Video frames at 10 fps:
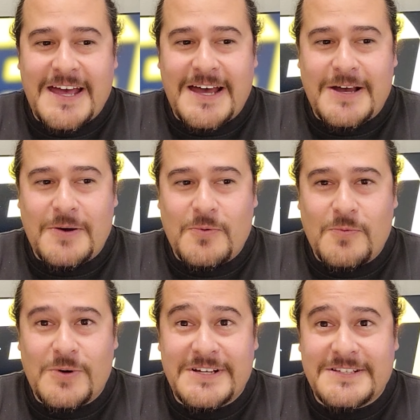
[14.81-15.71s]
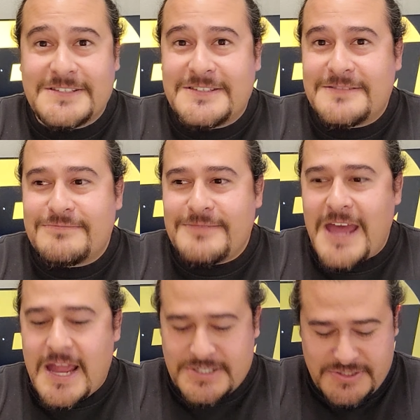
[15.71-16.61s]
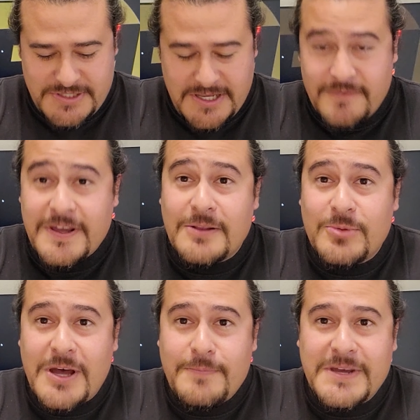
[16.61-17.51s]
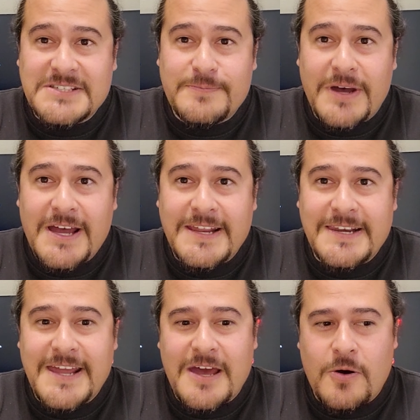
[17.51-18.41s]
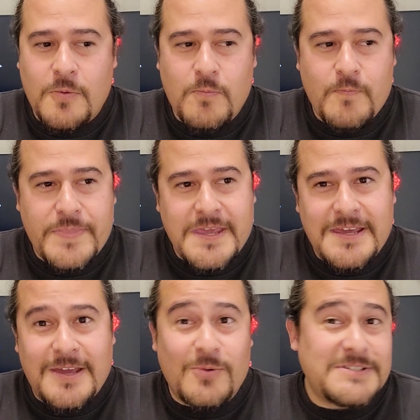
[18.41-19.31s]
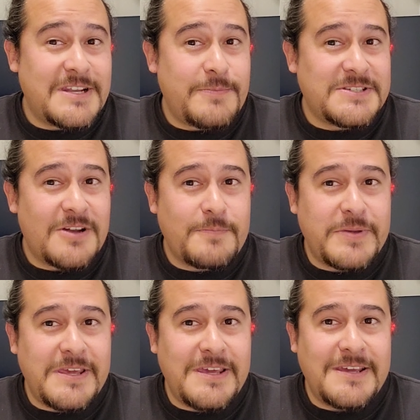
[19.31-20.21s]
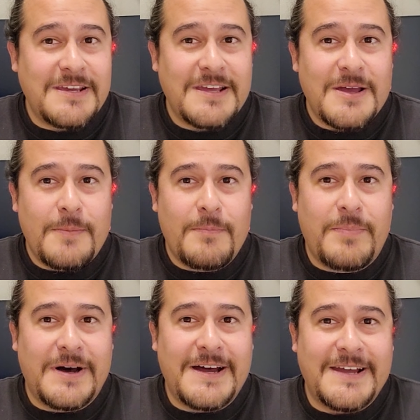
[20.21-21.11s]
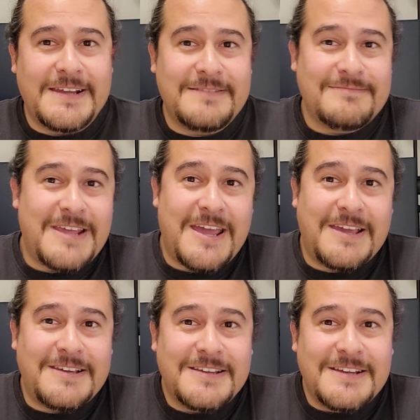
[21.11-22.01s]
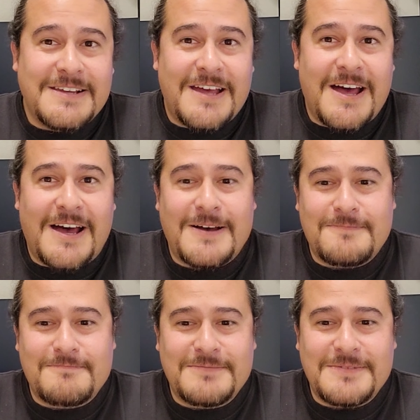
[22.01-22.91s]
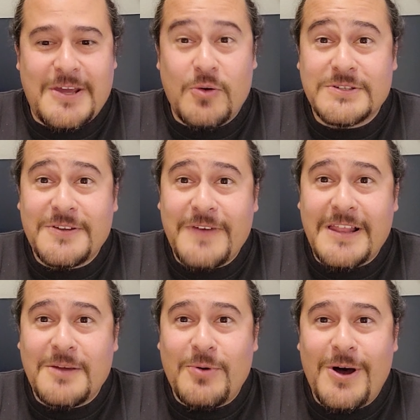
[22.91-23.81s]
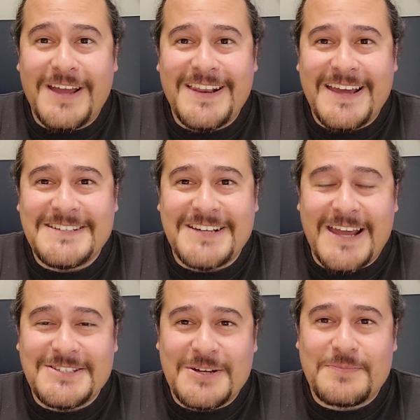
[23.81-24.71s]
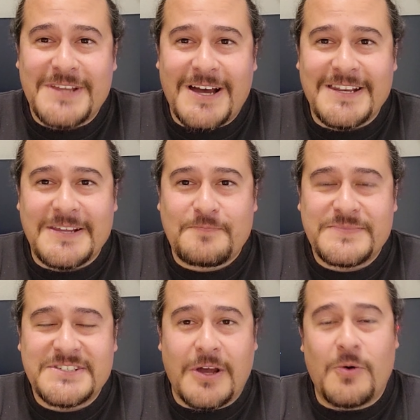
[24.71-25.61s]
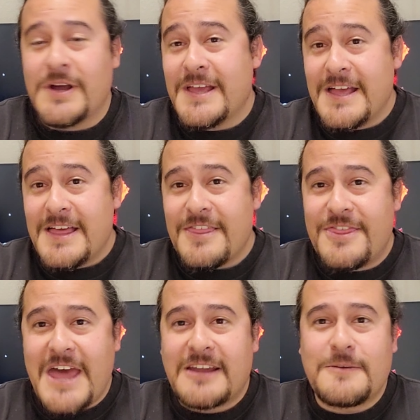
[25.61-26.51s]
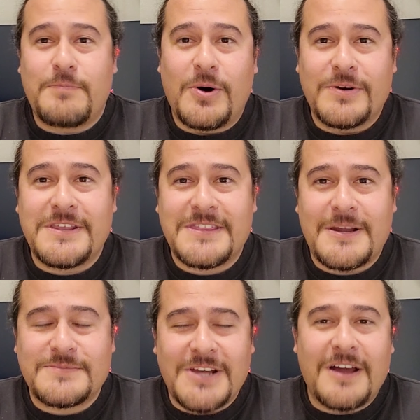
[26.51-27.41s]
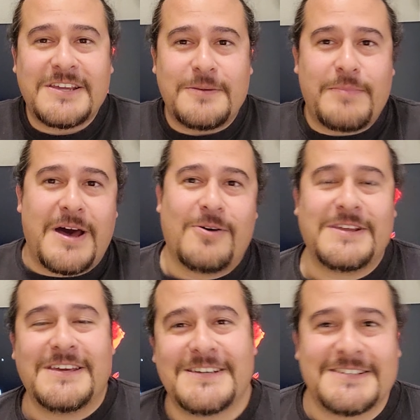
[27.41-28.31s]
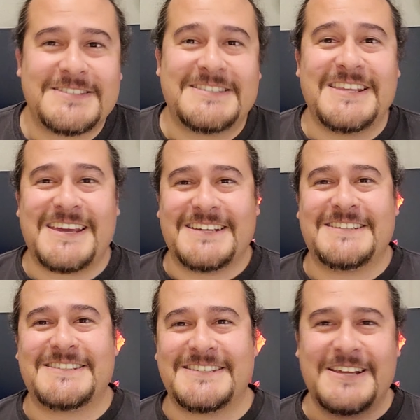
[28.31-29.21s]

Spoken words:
was actually available at Best Buy. Now, it wasn't MSRP, but hey, it was available and I jumped on it. So that component that I'm talking about is this